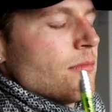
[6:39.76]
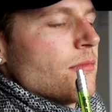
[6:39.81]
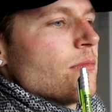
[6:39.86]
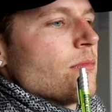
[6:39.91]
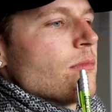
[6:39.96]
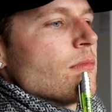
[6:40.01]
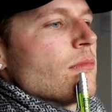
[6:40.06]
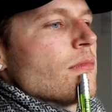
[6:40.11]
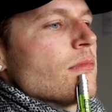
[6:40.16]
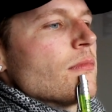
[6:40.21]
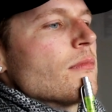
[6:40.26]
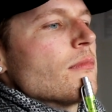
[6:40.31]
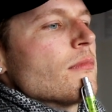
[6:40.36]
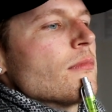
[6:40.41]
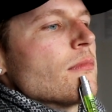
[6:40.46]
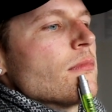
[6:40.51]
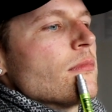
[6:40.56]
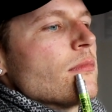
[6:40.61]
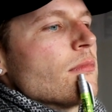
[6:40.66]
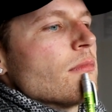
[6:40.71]

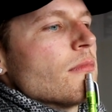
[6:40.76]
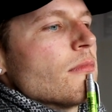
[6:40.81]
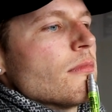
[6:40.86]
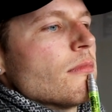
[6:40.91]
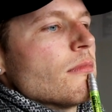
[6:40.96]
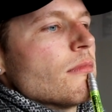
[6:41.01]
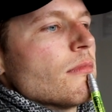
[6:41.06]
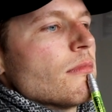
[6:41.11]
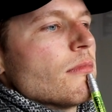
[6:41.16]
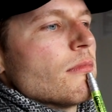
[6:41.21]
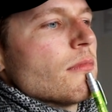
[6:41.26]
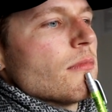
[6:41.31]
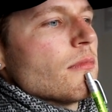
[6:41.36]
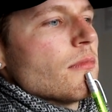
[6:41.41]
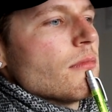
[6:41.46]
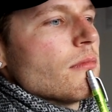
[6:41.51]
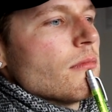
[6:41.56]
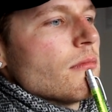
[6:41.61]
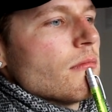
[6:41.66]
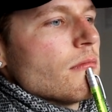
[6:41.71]

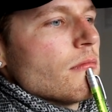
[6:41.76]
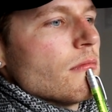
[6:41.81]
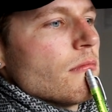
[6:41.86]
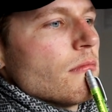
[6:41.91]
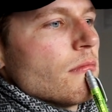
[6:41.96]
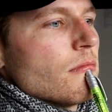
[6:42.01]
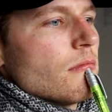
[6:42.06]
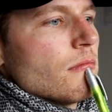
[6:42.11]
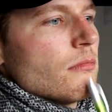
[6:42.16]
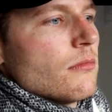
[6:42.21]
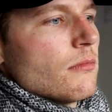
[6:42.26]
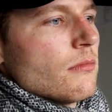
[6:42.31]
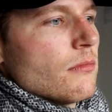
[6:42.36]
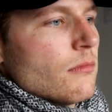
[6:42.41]
The person shown says nothing.